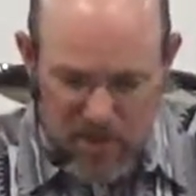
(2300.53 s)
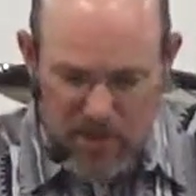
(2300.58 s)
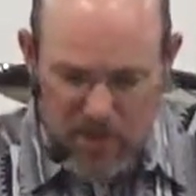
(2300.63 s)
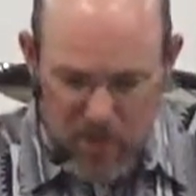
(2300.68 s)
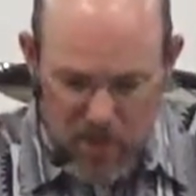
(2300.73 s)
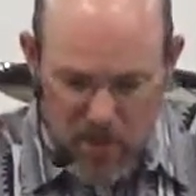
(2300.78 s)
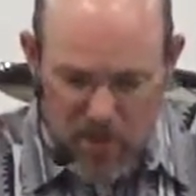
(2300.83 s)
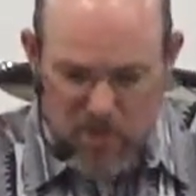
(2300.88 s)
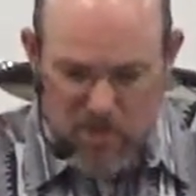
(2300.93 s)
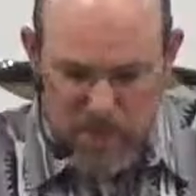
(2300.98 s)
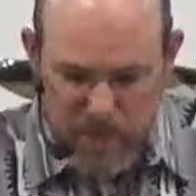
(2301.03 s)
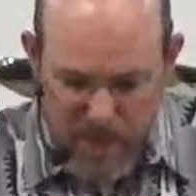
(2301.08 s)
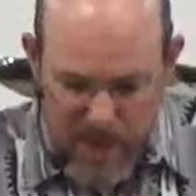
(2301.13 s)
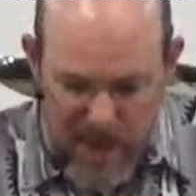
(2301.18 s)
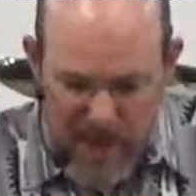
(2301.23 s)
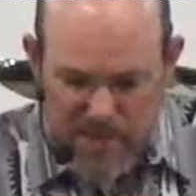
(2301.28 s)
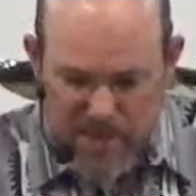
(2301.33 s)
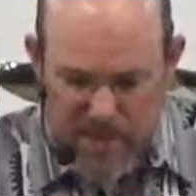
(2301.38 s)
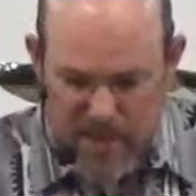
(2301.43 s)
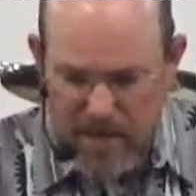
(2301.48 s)
you rose
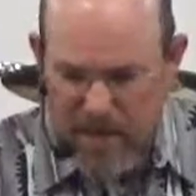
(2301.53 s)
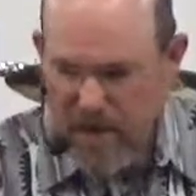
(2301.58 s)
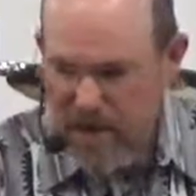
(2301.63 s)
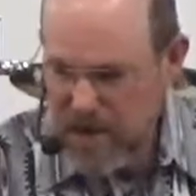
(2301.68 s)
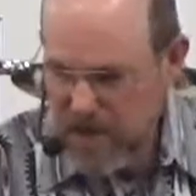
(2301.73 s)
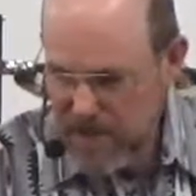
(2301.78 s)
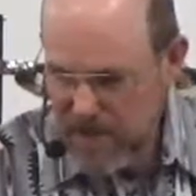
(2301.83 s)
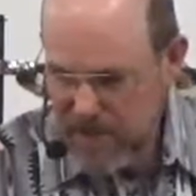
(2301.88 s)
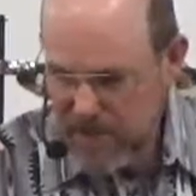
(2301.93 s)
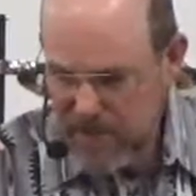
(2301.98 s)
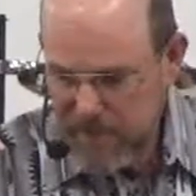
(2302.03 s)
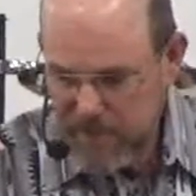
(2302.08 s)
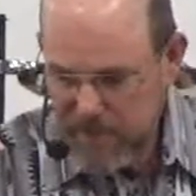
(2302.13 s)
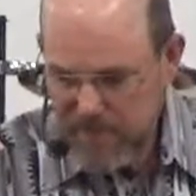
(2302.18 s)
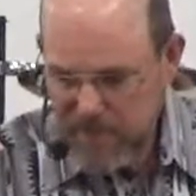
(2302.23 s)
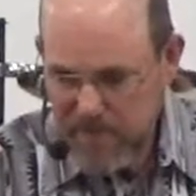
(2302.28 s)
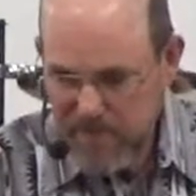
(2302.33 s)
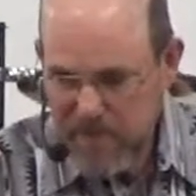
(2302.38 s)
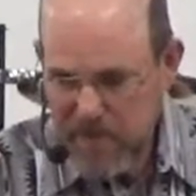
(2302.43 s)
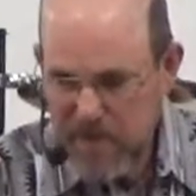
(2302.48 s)
back to life
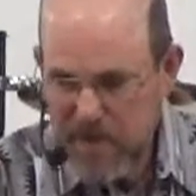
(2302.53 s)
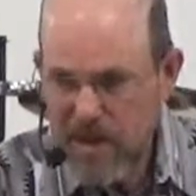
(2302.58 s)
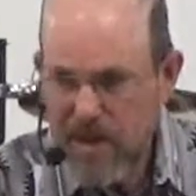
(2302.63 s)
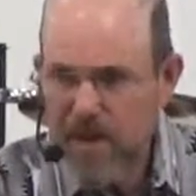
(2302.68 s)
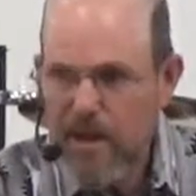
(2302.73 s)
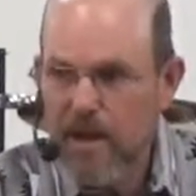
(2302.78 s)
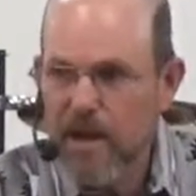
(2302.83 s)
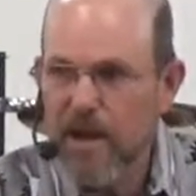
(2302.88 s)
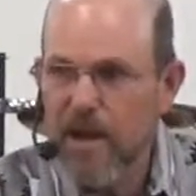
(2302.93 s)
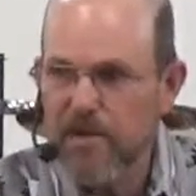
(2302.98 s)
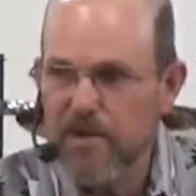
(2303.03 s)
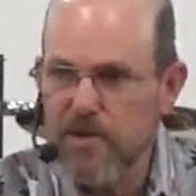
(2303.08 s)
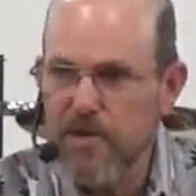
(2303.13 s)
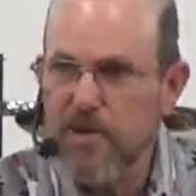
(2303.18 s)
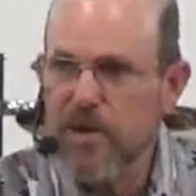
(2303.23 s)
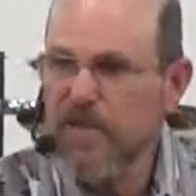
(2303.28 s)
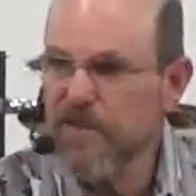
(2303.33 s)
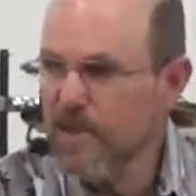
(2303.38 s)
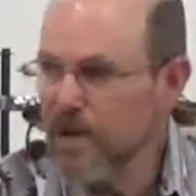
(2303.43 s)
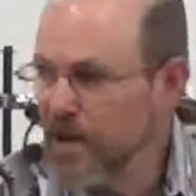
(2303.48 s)
and
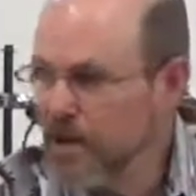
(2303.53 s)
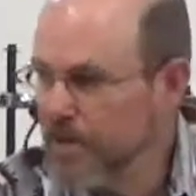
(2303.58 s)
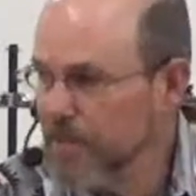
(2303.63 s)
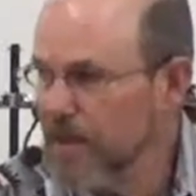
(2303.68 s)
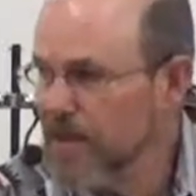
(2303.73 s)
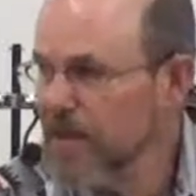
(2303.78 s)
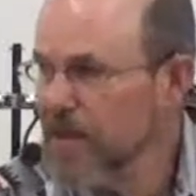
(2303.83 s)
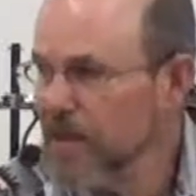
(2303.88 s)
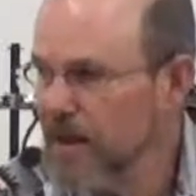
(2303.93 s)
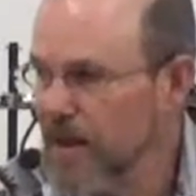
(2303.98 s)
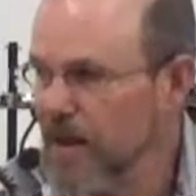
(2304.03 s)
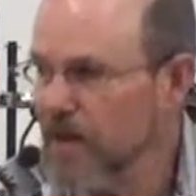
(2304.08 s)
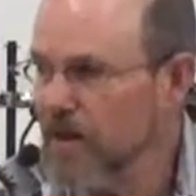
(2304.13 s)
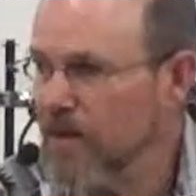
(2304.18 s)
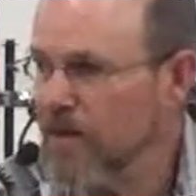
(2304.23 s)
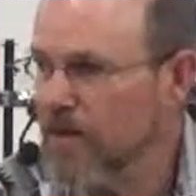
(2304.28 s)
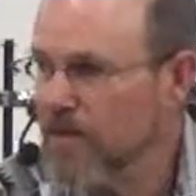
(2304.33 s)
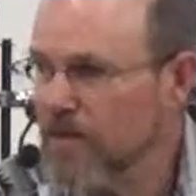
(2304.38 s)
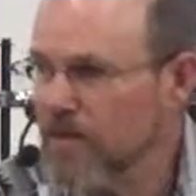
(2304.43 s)
you're living in me now.